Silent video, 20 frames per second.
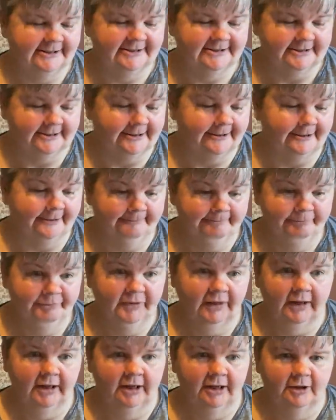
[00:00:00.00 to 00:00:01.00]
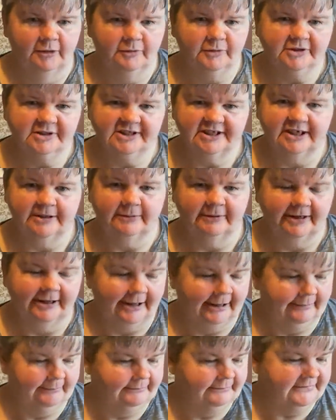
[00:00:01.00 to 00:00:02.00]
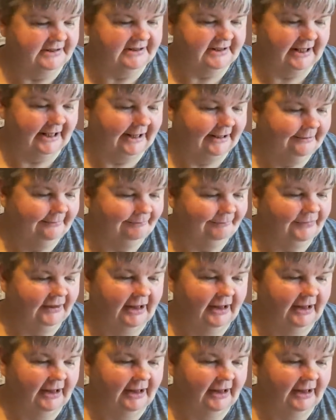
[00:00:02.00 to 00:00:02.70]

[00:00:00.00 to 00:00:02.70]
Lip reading: so we'll see what happens then.